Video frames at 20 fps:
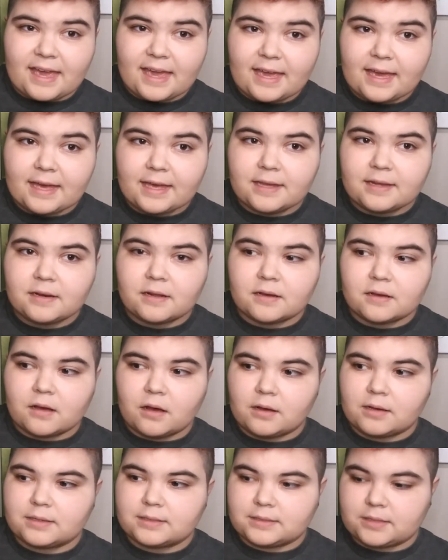can
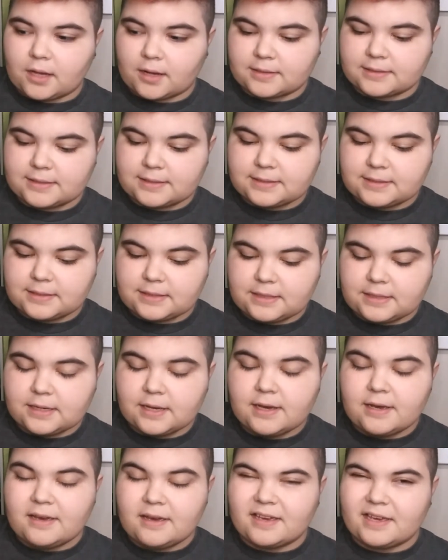cause
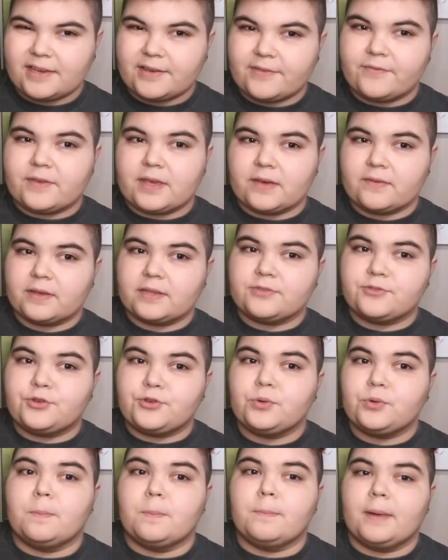toxicity if given
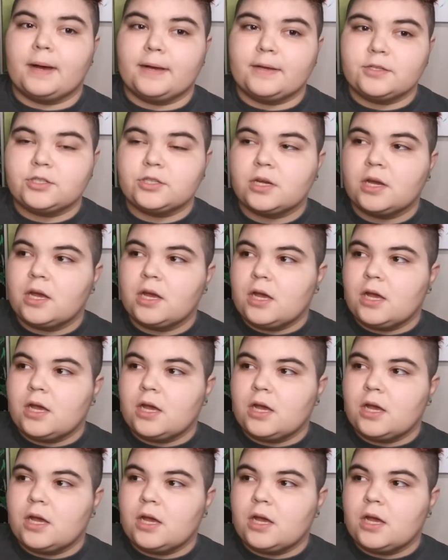too much.